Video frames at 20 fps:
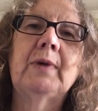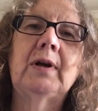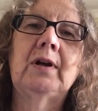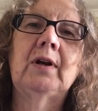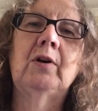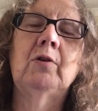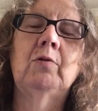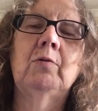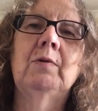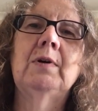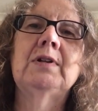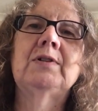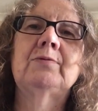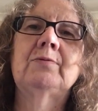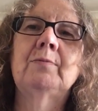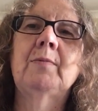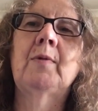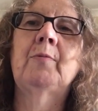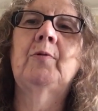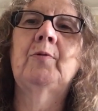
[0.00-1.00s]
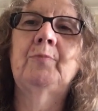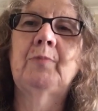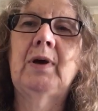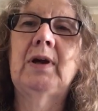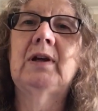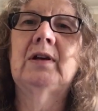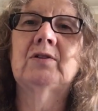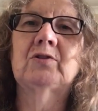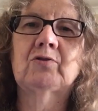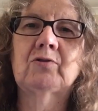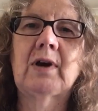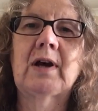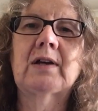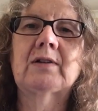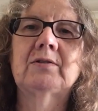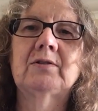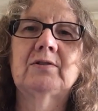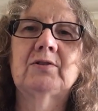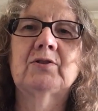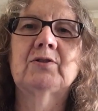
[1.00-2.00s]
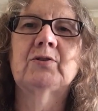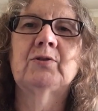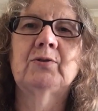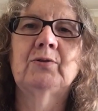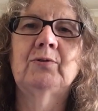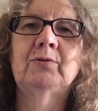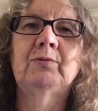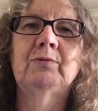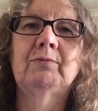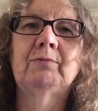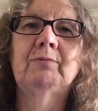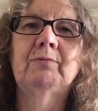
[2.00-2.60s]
and I always remember being attracted to